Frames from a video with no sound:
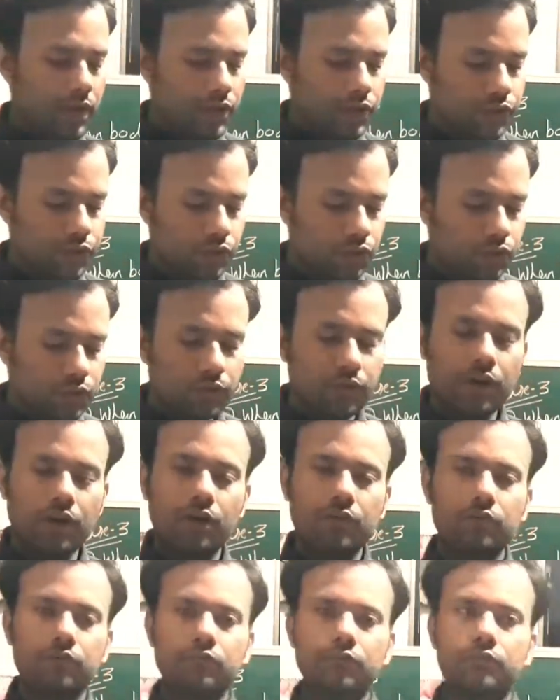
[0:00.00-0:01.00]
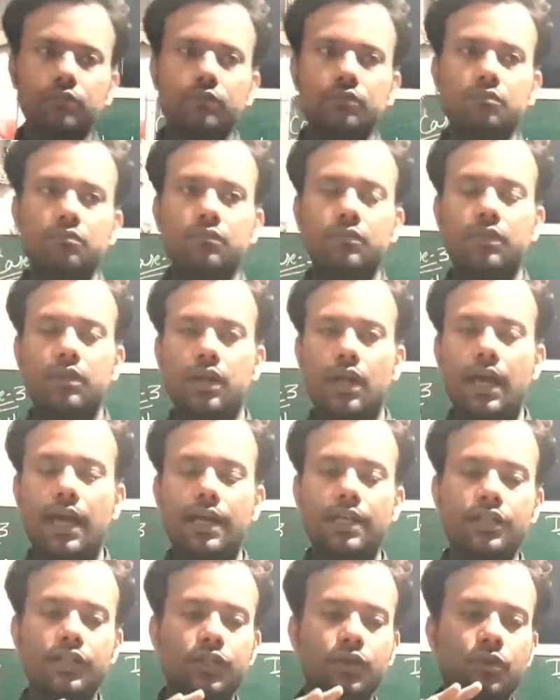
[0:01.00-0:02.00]
So
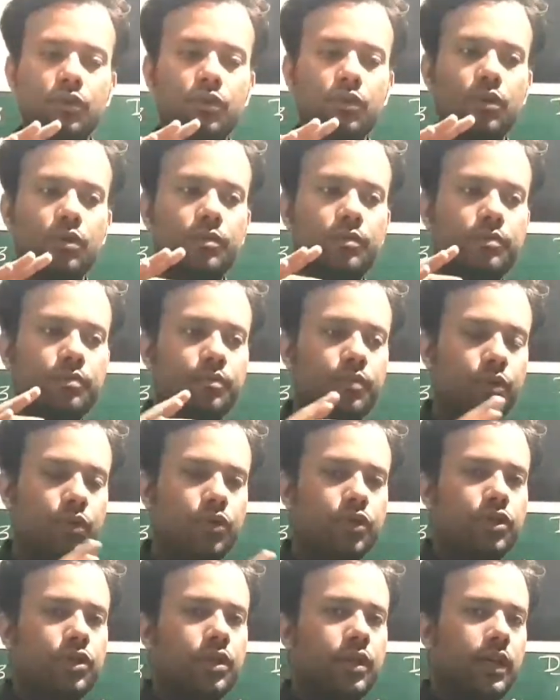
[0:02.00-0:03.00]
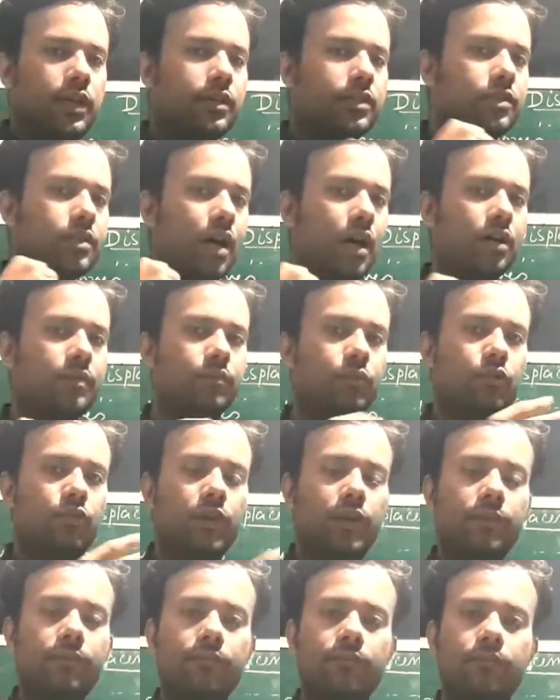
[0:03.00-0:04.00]
as you push, it start
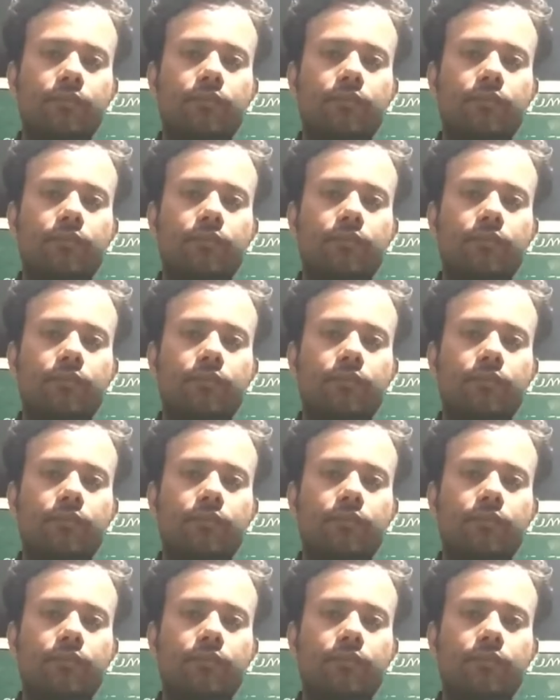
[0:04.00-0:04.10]
moving,